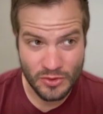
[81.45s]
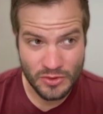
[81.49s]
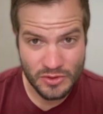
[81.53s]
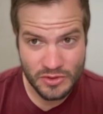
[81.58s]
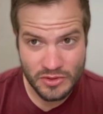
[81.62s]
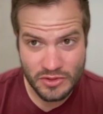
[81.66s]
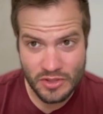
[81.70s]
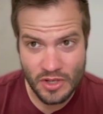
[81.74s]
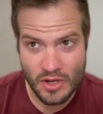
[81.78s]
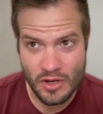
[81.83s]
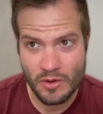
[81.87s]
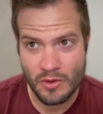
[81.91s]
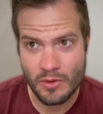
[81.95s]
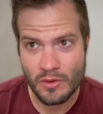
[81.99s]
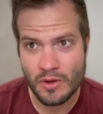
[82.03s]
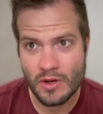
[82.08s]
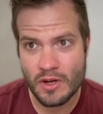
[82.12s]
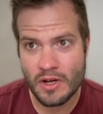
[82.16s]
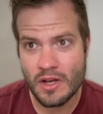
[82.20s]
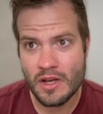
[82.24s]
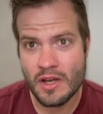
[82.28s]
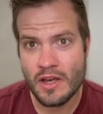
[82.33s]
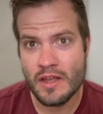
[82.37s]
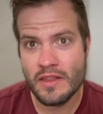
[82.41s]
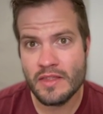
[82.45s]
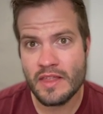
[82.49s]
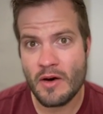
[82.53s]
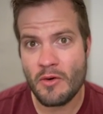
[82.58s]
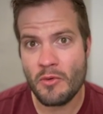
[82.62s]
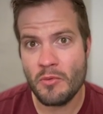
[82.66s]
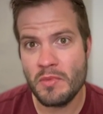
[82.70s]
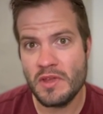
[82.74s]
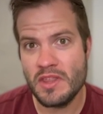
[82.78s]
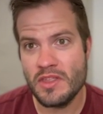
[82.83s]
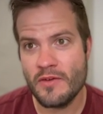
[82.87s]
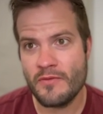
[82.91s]
So that will
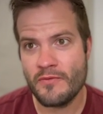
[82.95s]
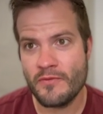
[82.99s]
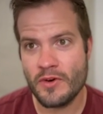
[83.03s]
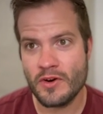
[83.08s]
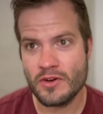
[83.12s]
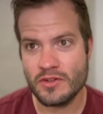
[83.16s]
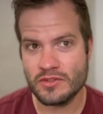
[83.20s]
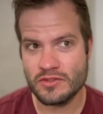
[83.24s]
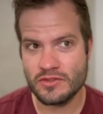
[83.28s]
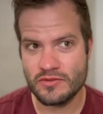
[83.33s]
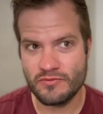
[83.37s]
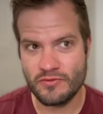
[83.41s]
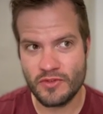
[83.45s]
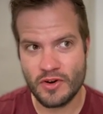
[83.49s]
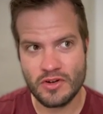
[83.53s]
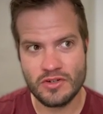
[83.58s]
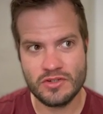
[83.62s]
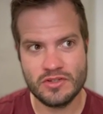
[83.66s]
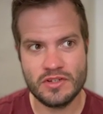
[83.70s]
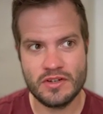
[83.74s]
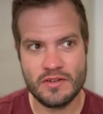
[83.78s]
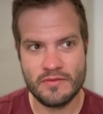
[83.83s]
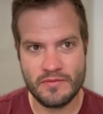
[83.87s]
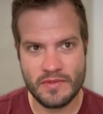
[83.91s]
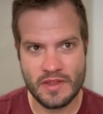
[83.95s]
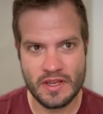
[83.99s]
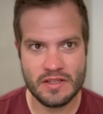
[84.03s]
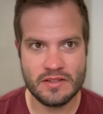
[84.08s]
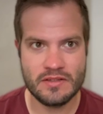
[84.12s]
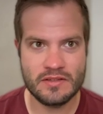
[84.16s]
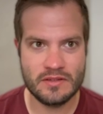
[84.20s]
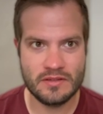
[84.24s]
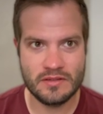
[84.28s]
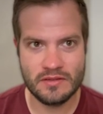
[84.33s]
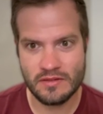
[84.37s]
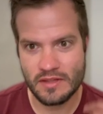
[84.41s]
be the first version of
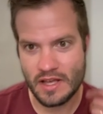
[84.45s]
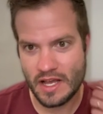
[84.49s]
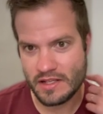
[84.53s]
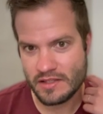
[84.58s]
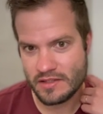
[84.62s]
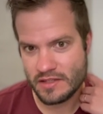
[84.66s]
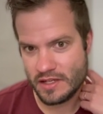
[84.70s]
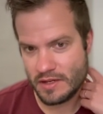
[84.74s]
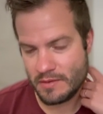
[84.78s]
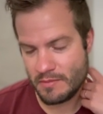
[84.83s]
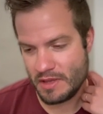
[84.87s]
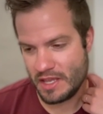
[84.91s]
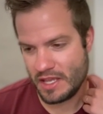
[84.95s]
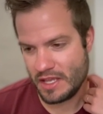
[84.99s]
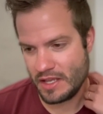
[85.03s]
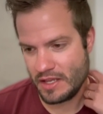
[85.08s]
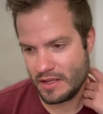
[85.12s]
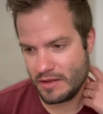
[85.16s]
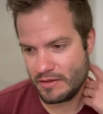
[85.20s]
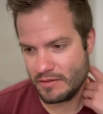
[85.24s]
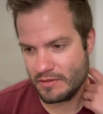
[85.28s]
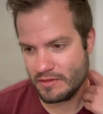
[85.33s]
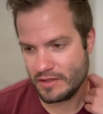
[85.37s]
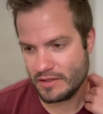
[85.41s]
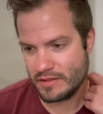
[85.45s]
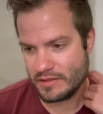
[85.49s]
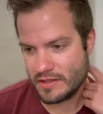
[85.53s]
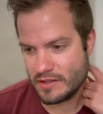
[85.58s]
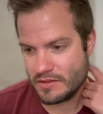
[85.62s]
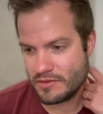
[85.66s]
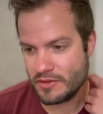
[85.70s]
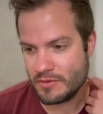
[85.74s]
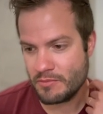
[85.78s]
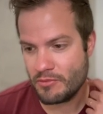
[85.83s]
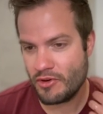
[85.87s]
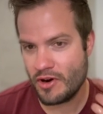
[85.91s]
this that's going to be
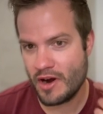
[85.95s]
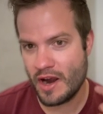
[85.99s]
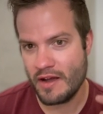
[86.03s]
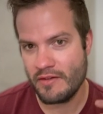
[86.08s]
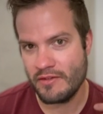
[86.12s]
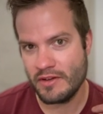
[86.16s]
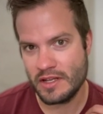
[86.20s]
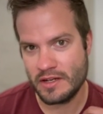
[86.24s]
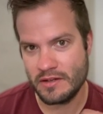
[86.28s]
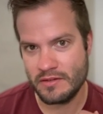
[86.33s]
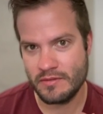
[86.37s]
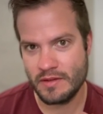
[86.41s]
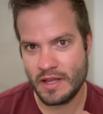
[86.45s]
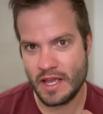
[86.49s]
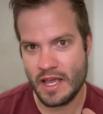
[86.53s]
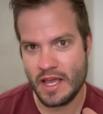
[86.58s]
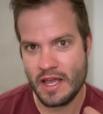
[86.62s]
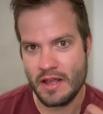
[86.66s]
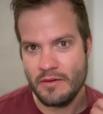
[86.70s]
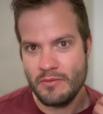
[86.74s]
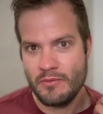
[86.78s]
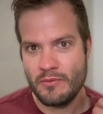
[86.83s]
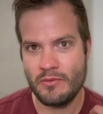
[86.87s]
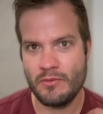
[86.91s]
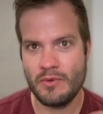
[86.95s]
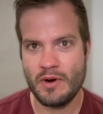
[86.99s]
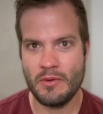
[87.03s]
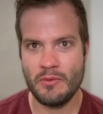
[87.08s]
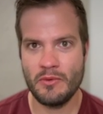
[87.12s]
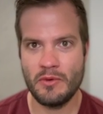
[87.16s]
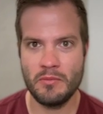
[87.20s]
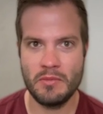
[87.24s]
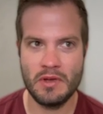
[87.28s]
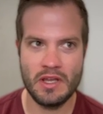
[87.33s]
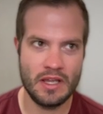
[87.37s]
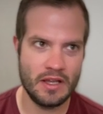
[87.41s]
essentially private and what
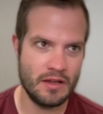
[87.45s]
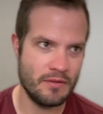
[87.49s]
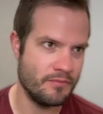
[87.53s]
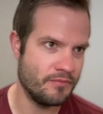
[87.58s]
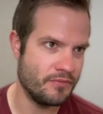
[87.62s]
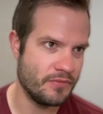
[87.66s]
will be